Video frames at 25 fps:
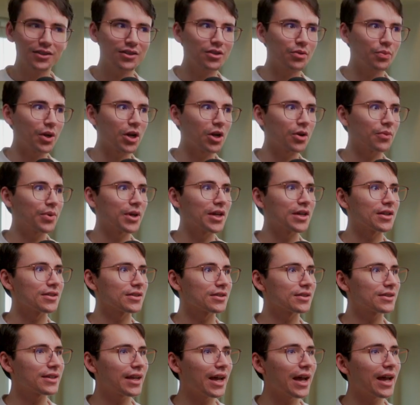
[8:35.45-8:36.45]
the parent page
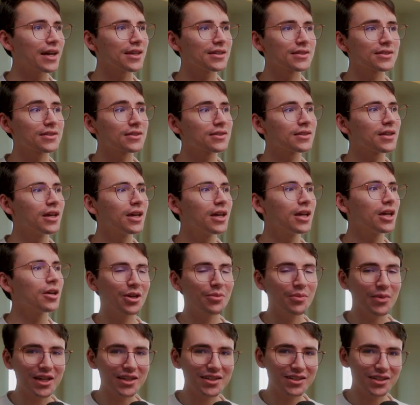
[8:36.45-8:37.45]
is tasks,
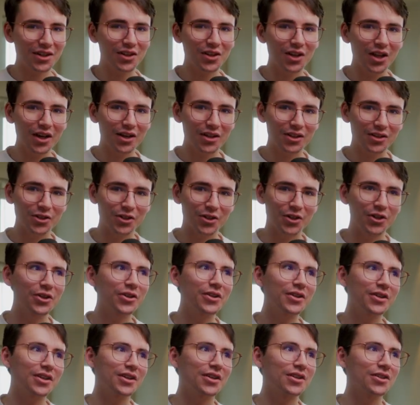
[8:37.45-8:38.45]
it makes it a lot clearer